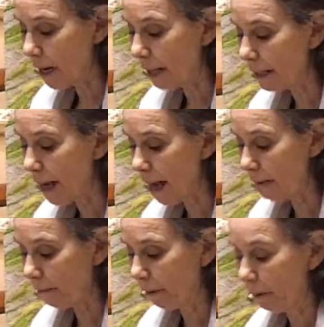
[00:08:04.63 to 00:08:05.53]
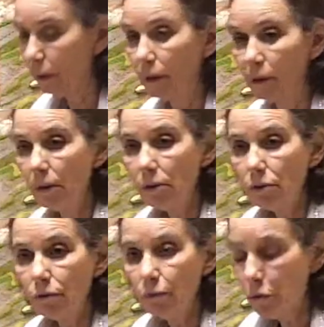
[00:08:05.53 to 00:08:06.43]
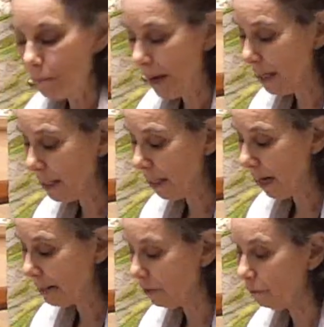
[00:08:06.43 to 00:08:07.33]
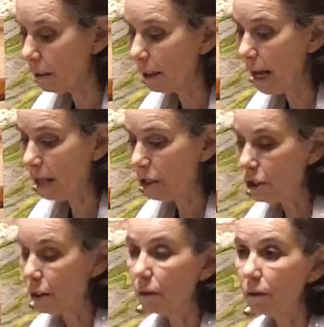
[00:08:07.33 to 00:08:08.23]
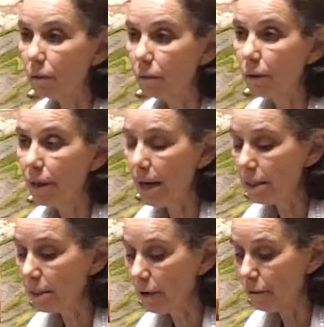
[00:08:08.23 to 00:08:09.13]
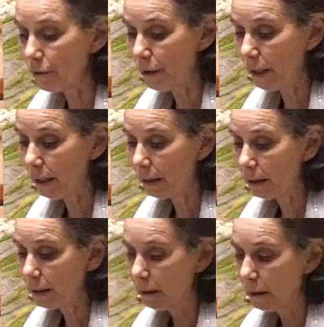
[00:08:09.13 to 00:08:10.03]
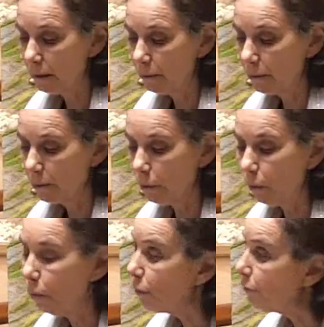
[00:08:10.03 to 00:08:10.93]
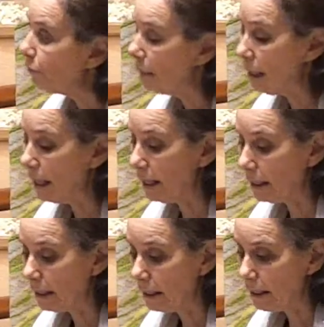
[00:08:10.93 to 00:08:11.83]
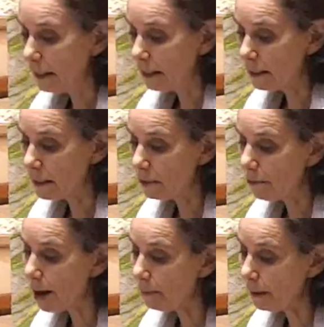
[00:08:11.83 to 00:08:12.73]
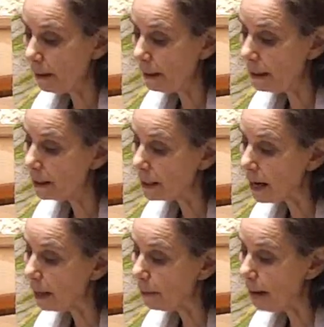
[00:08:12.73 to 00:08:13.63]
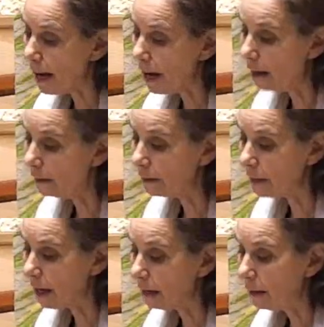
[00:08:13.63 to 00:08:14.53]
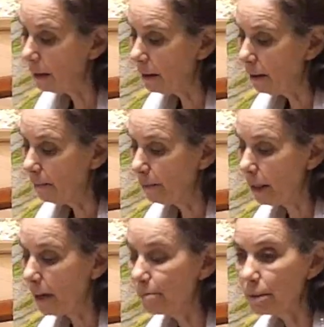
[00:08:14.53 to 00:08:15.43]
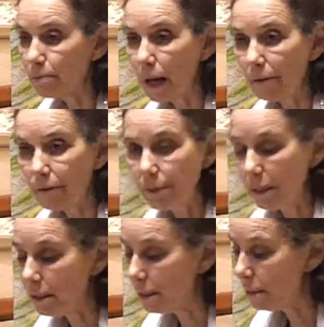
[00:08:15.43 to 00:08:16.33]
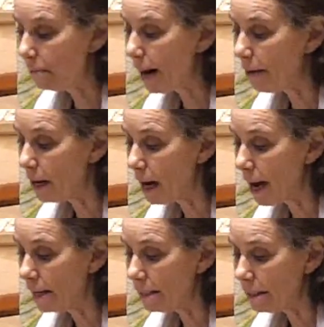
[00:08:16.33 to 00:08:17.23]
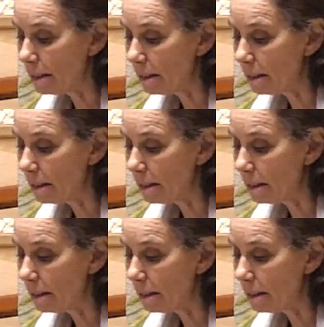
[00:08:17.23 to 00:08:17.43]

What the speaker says: unable to form any kind of connection with their suffering. All feeling, says Rabbi Yitzchak Meir Alter, becomes blunted and paralyzed.